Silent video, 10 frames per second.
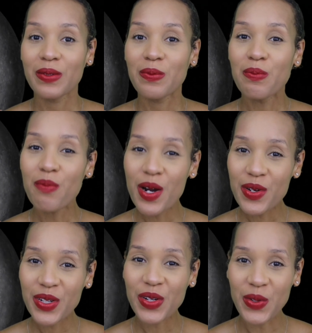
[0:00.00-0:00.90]

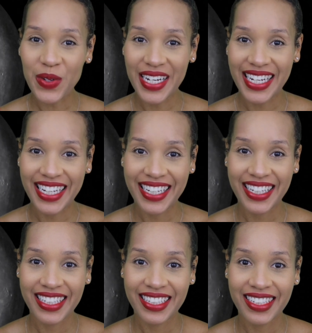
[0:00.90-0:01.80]
Mercury.
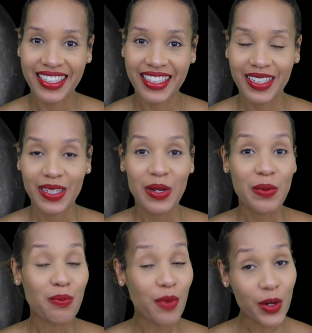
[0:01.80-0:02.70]

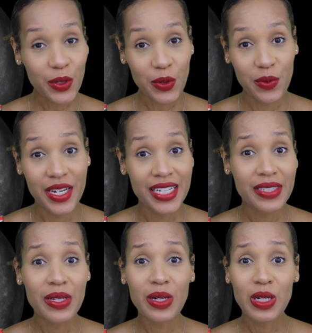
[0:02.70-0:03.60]
Mercury is
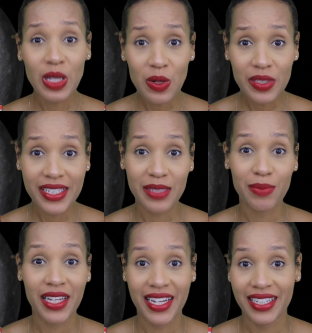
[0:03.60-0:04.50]
the closest
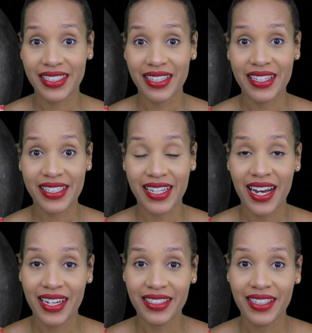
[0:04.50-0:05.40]
planet to the
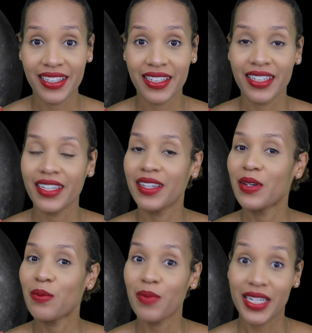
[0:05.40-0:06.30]
sun
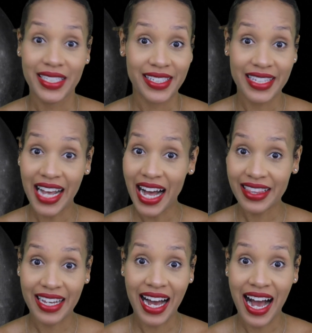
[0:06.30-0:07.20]
but it's not
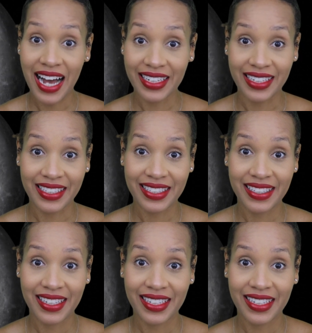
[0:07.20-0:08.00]
the hottest.